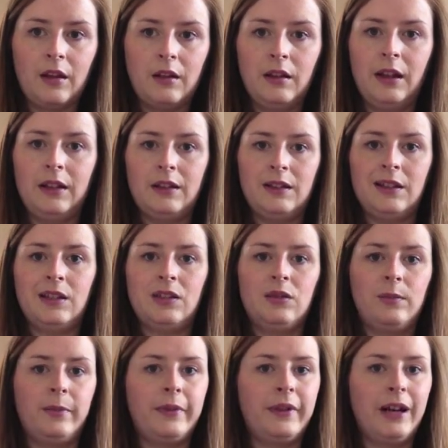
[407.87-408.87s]
that decision
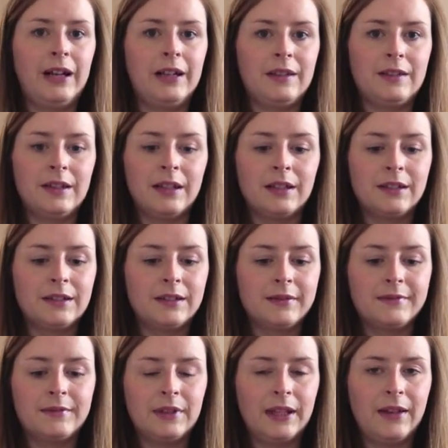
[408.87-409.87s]
paralysis,
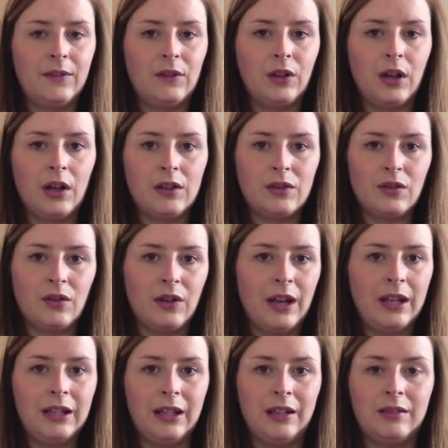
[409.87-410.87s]
I haven't cast on
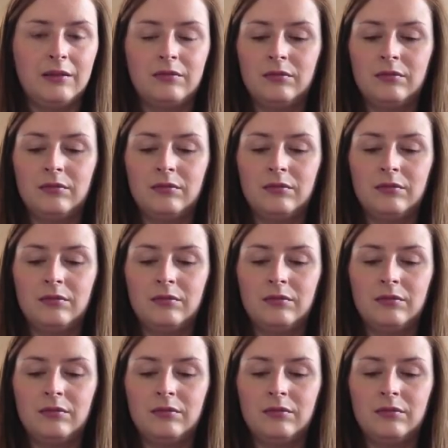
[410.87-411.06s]
any.